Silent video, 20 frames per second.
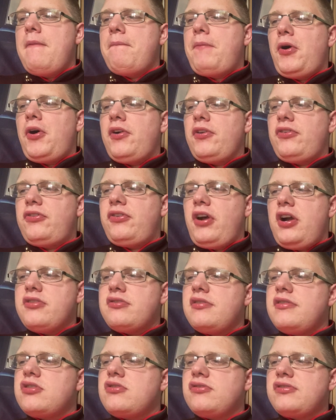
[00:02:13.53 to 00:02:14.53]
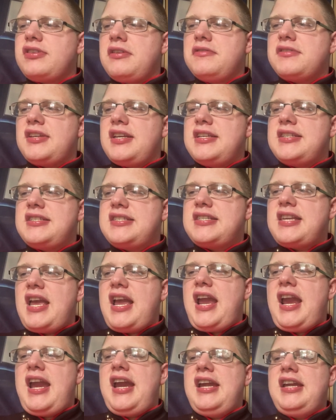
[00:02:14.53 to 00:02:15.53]
But Star Trek Original Series is
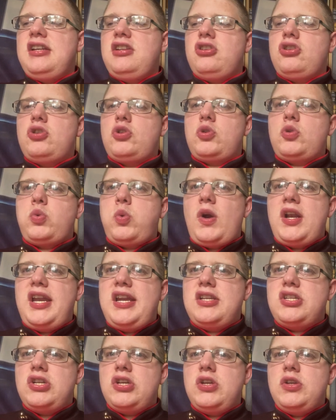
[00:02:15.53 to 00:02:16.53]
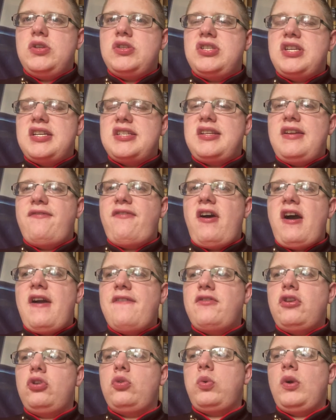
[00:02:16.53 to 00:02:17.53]
set in
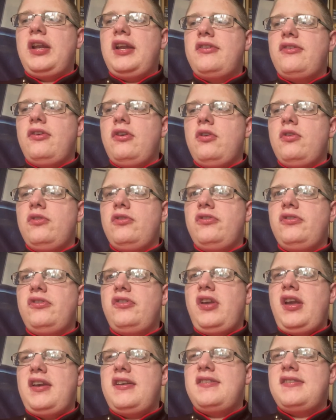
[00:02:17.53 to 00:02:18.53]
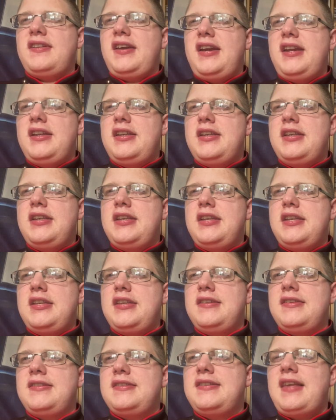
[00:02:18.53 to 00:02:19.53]
2265 to
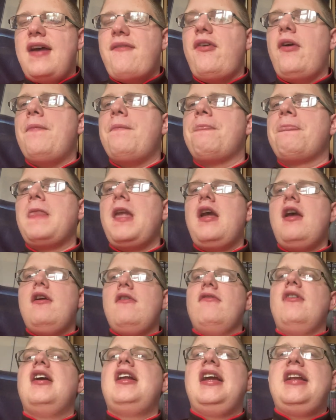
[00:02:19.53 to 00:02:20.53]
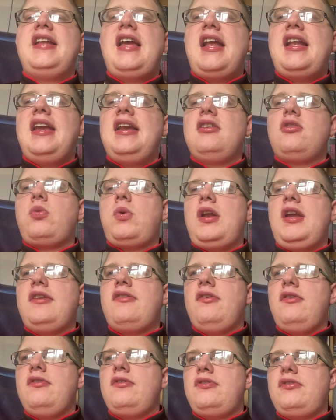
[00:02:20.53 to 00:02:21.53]
2267. Really, and then in
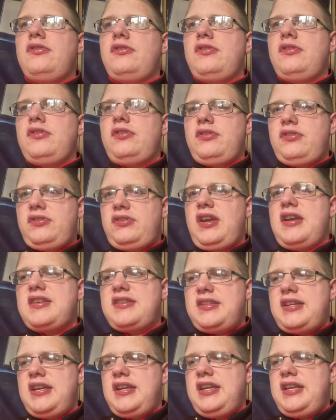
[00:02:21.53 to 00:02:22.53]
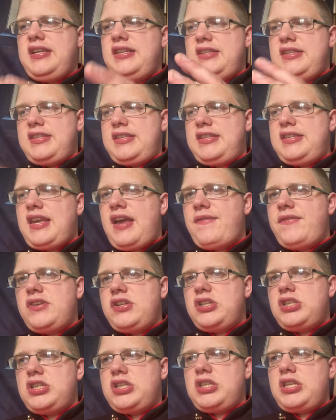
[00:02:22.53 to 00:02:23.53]

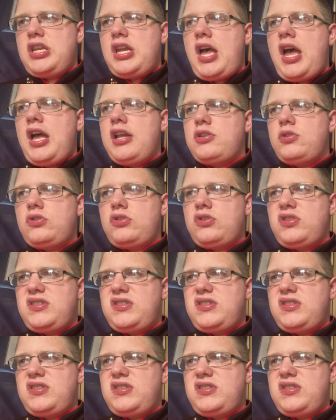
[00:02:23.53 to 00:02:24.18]
2267... let